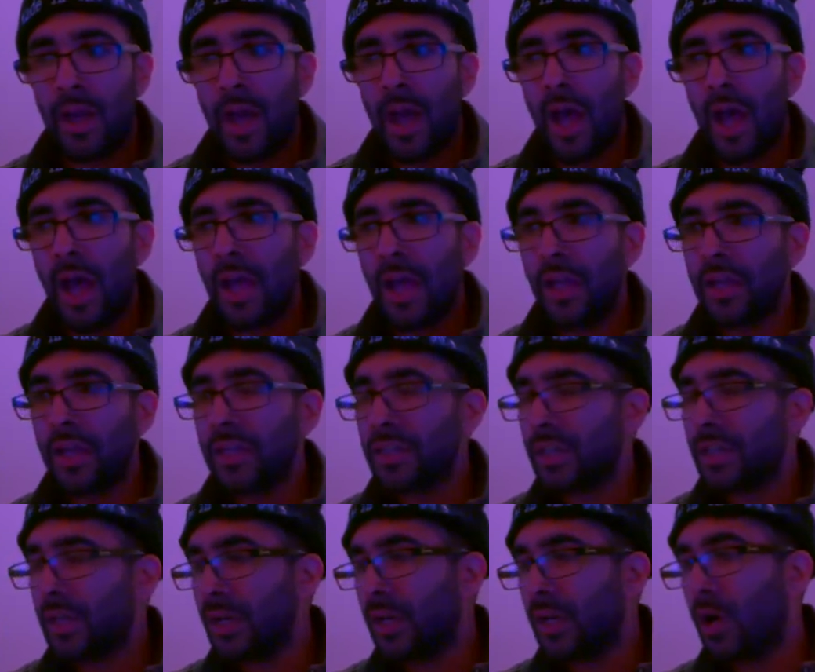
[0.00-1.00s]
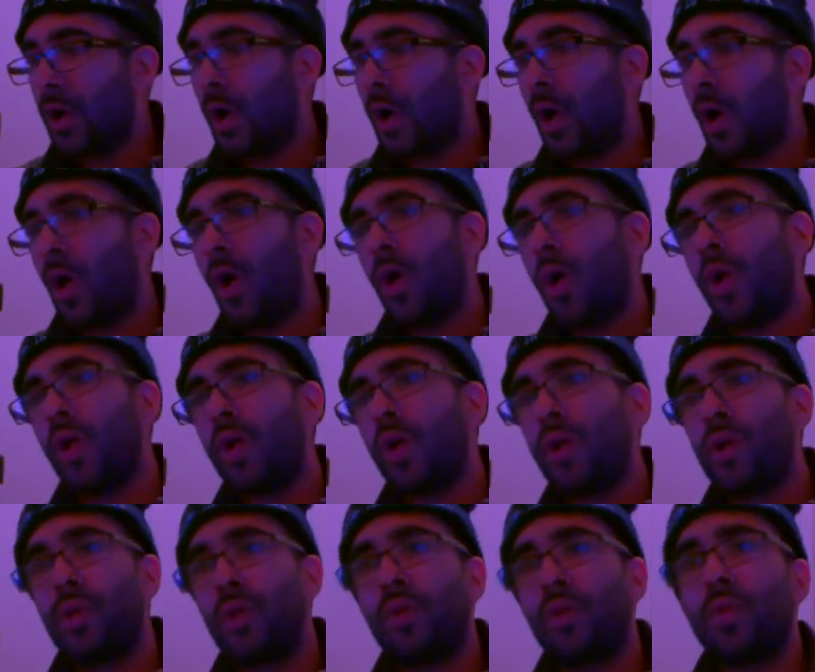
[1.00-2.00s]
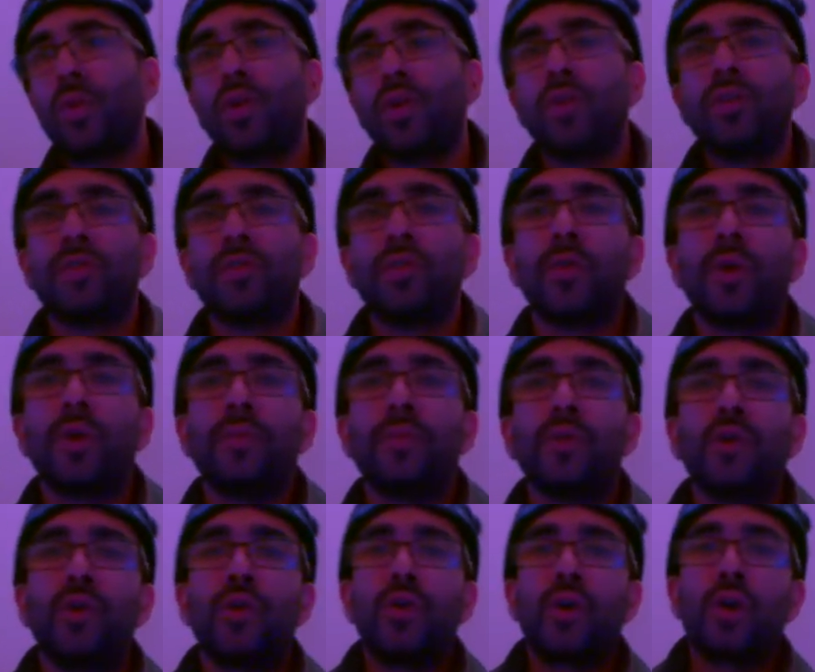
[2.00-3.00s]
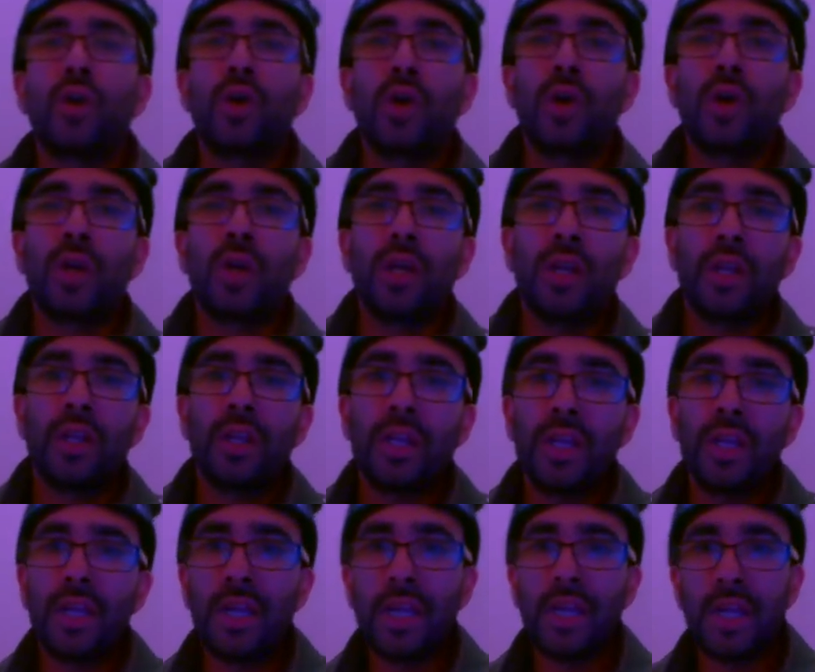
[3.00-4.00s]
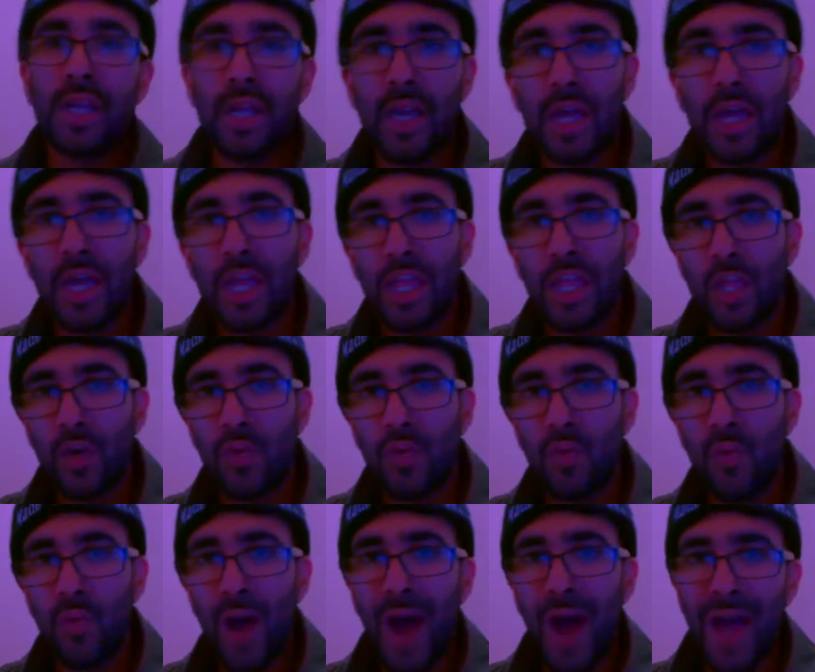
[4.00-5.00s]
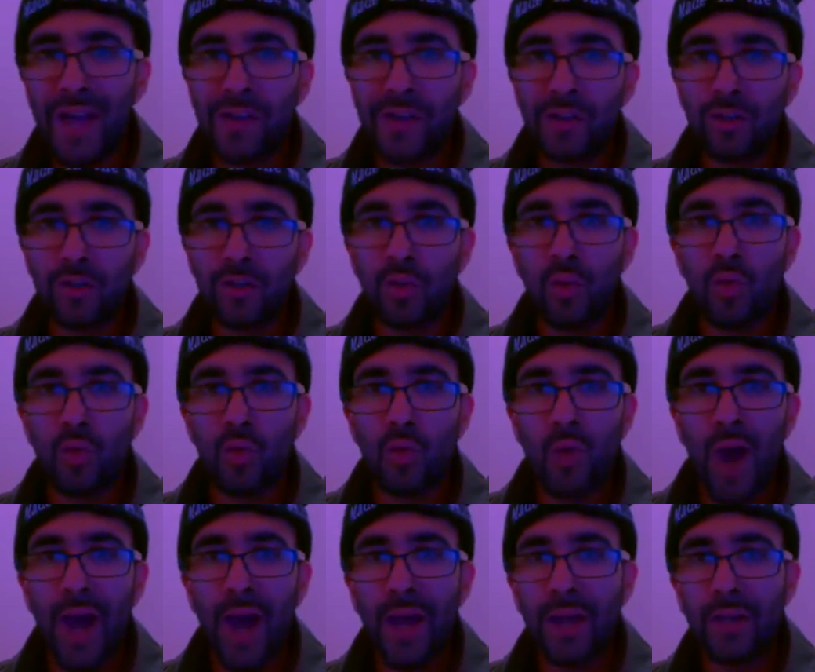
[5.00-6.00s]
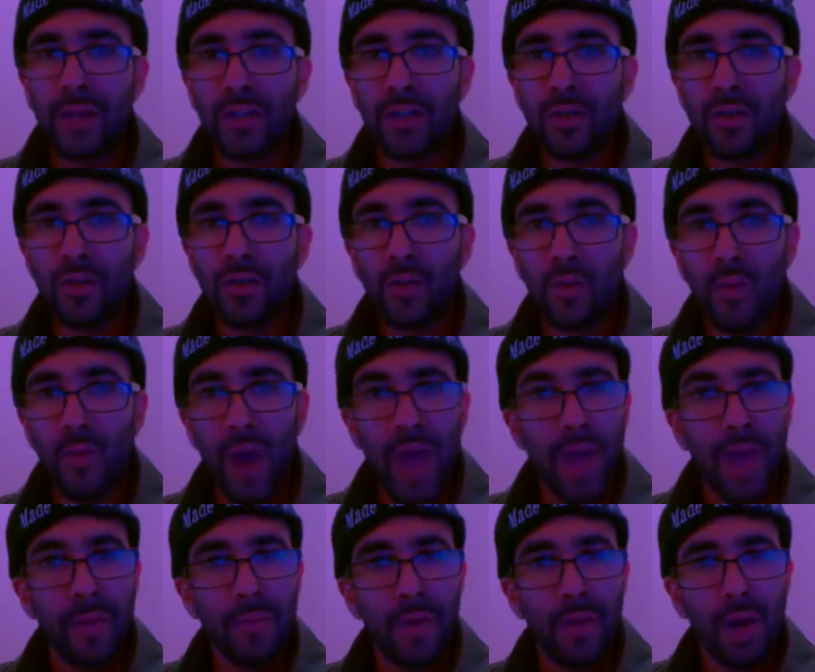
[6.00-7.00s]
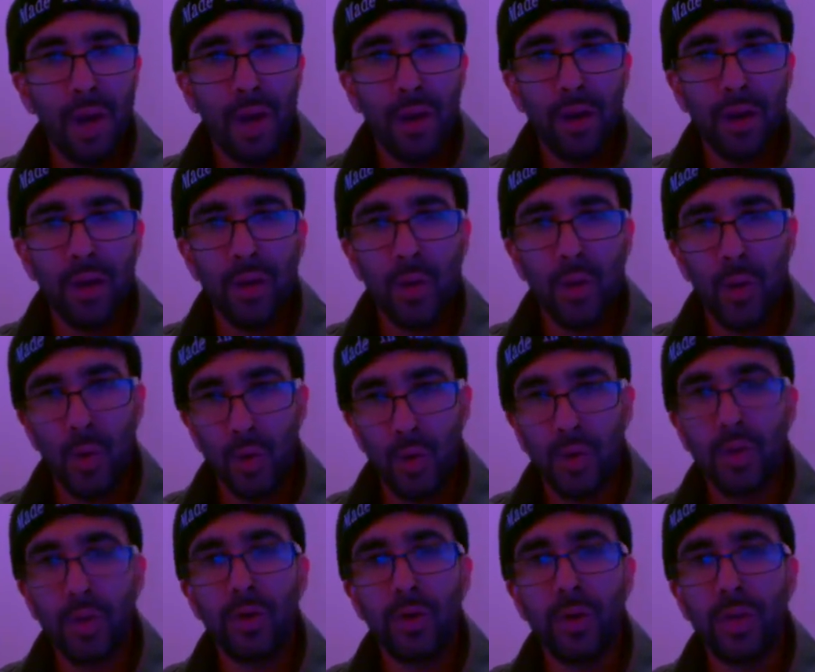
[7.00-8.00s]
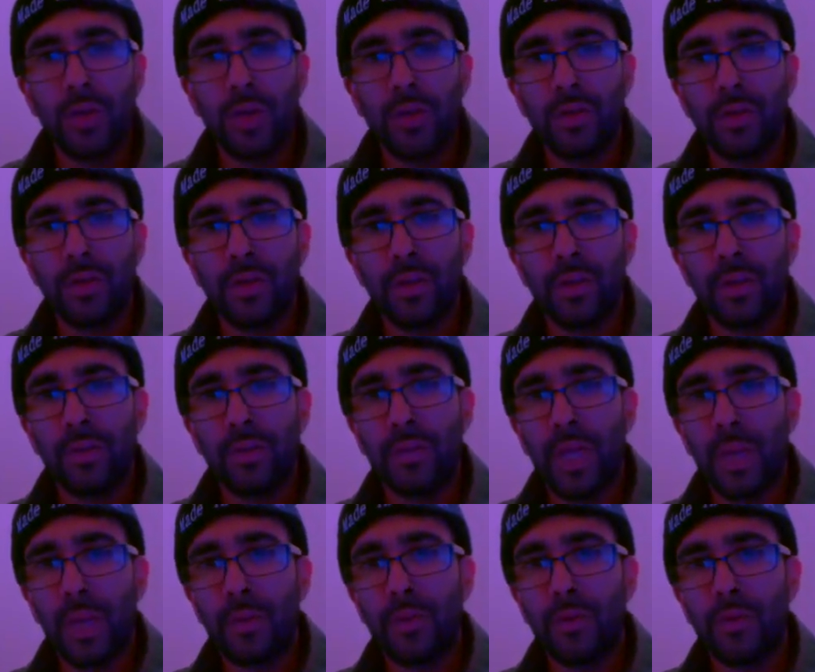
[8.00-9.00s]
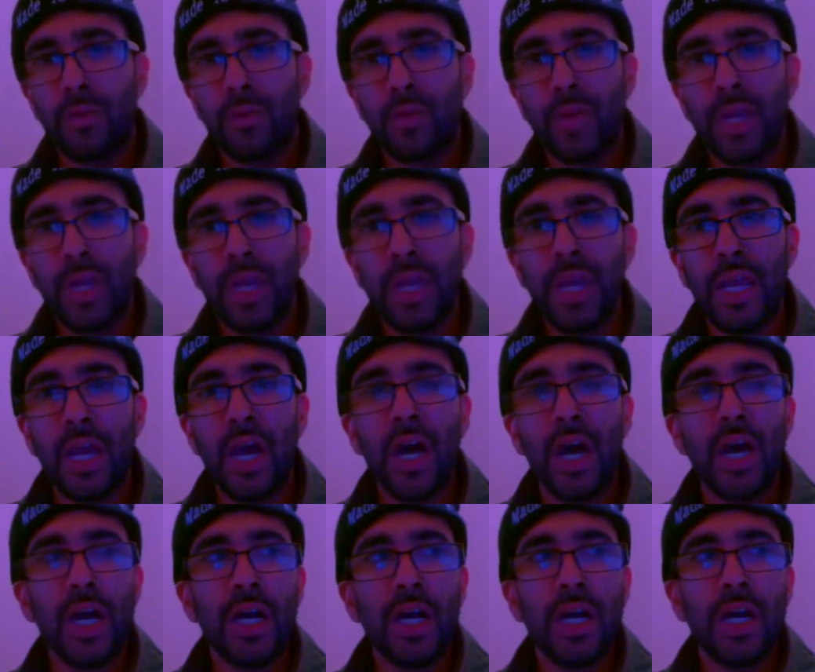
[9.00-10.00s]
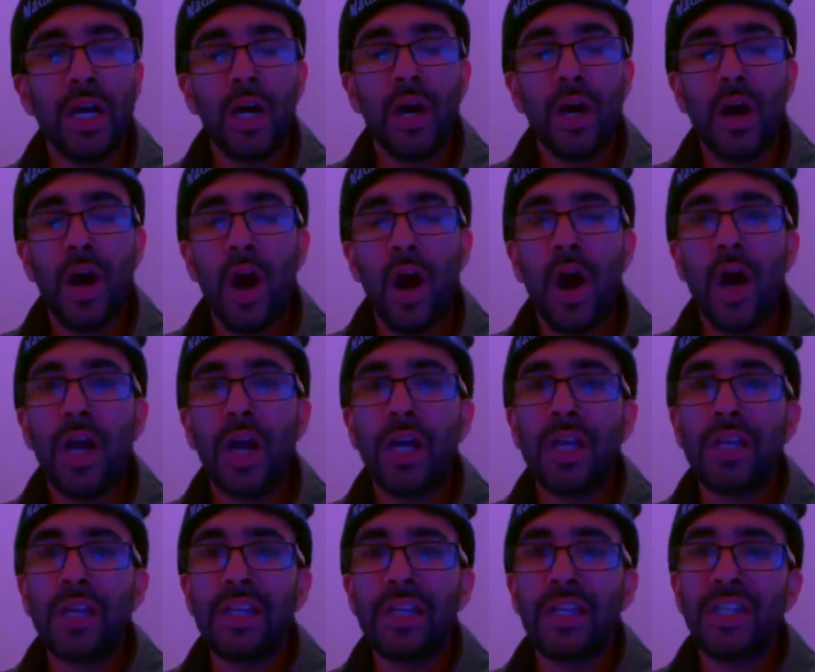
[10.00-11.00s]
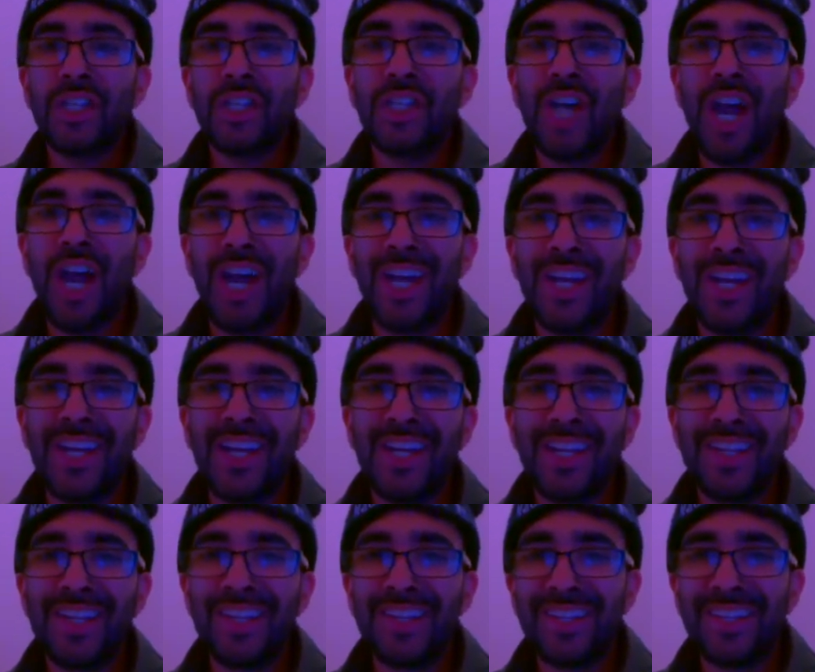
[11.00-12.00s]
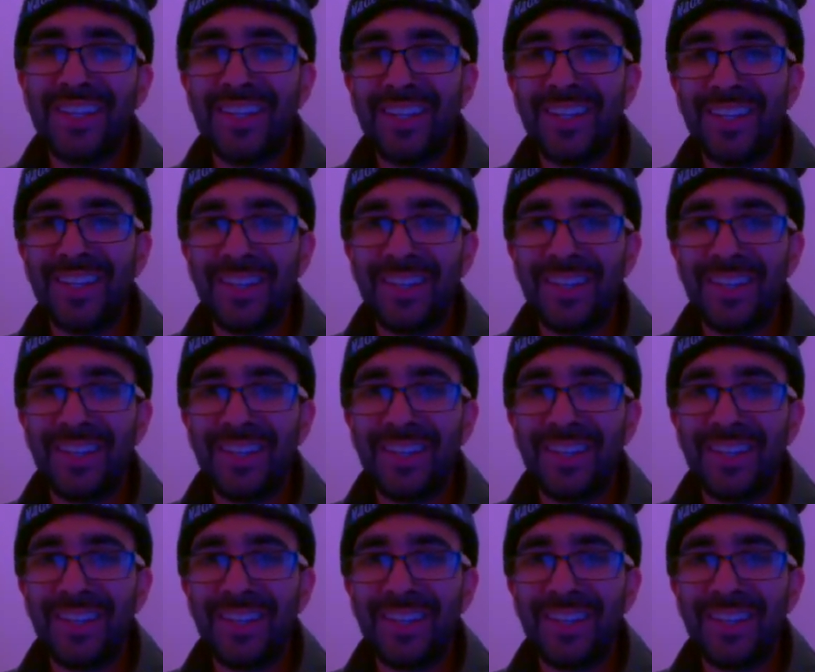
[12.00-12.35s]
I like to call the world of cryptocurrency the wild, wild web. Or so it used to be pre-August China incident,